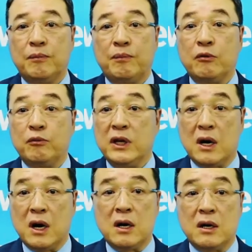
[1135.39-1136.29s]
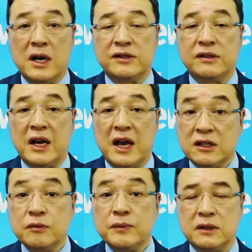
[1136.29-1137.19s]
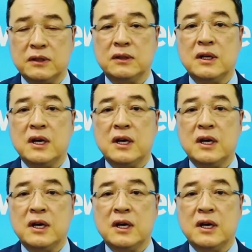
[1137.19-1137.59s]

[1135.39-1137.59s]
But we are, as an Atomian,